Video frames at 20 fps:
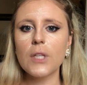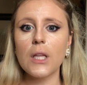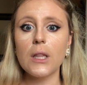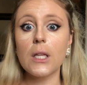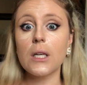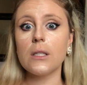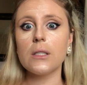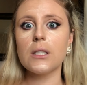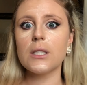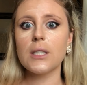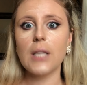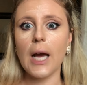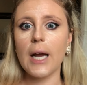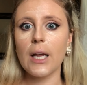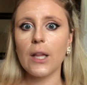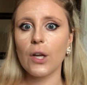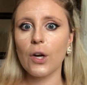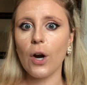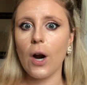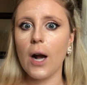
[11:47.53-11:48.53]
Little sign
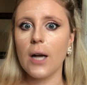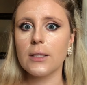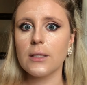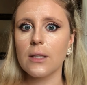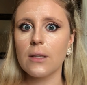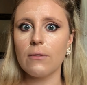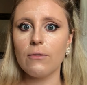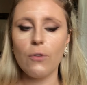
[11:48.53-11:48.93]
of the cross on the